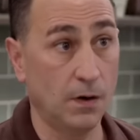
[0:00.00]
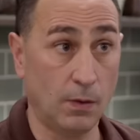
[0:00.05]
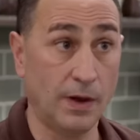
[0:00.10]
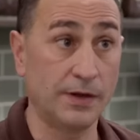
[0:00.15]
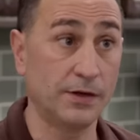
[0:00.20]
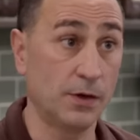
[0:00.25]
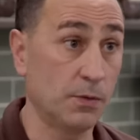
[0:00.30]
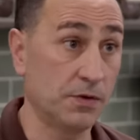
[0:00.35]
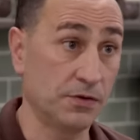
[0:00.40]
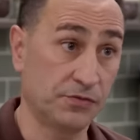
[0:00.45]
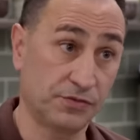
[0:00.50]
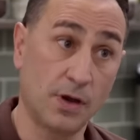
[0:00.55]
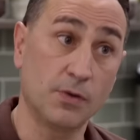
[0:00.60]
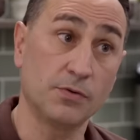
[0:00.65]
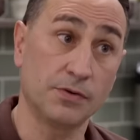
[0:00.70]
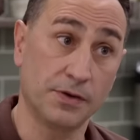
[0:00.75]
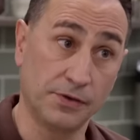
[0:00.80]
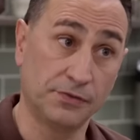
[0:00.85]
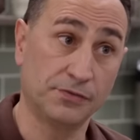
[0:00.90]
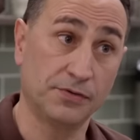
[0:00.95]
Oh, I know what a
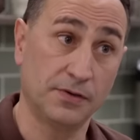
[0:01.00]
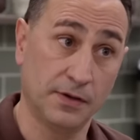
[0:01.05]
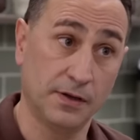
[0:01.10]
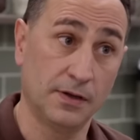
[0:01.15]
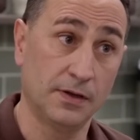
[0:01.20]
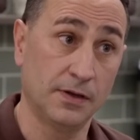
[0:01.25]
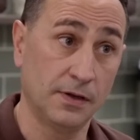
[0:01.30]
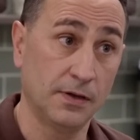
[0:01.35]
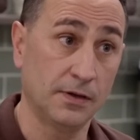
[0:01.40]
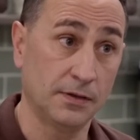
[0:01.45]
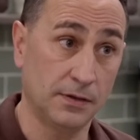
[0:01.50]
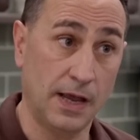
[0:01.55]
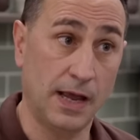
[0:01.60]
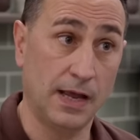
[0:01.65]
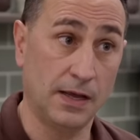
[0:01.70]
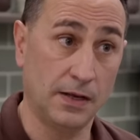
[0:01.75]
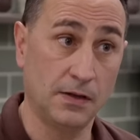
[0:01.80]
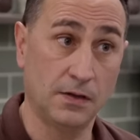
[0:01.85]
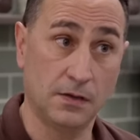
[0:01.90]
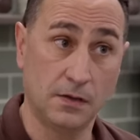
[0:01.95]
scone is. Do you? Yeah.